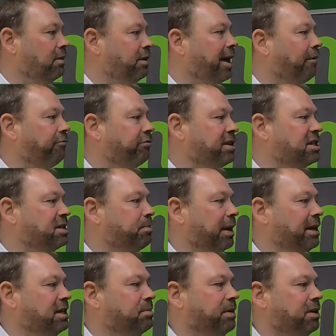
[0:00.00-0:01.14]
The average
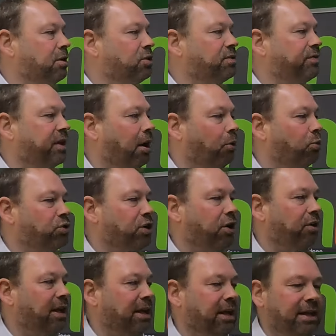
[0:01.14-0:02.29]
speed to be used for the whole
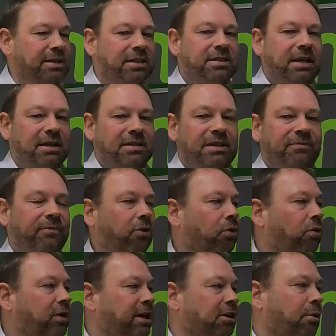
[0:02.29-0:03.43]
journey is
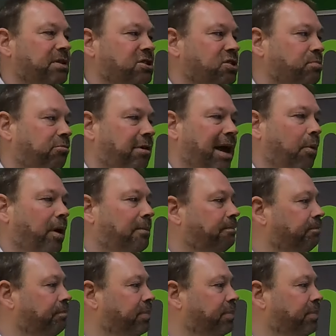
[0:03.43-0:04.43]
64 kilometres per hour.